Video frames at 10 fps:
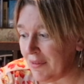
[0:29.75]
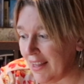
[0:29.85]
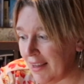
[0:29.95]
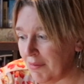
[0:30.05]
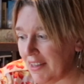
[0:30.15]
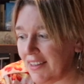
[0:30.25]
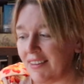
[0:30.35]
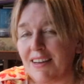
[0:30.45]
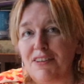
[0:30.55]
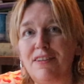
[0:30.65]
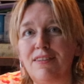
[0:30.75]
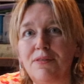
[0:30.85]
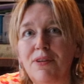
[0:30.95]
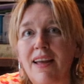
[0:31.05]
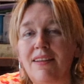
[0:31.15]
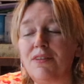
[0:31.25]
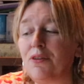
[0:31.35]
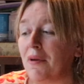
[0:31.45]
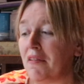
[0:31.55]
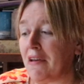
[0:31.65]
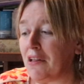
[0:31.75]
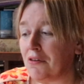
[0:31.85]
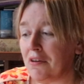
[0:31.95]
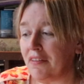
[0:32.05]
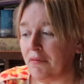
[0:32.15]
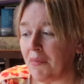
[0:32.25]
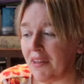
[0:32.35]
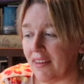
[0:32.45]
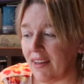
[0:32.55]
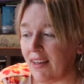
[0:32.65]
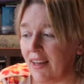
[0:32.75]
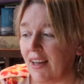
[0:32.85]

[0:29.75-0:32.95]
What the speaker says: namely the Duchess of Kent, Queen Victoria's mother.